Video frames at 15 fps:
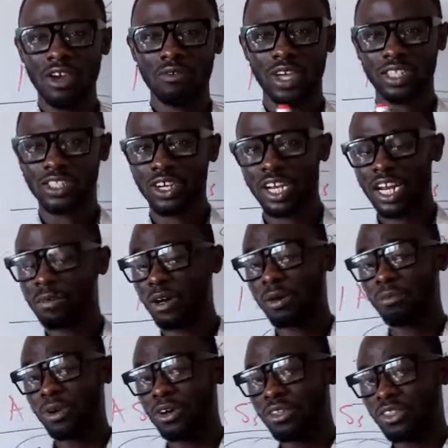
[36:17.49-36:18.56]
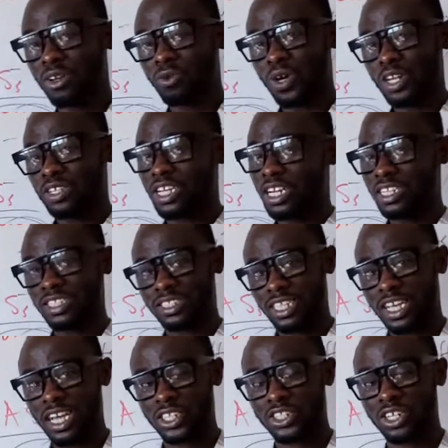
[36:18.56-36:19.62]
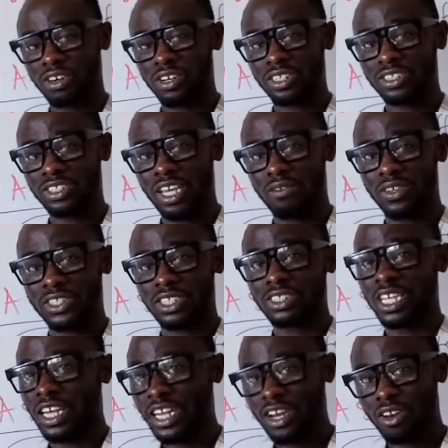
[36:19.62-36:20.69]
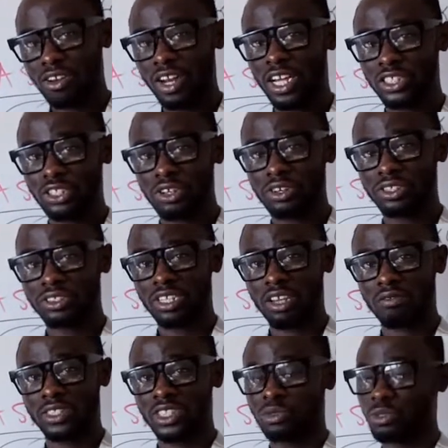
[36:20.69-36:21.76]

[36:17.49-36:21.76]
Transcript: we are talking about both when you undertake assurance services and then non-assurance services,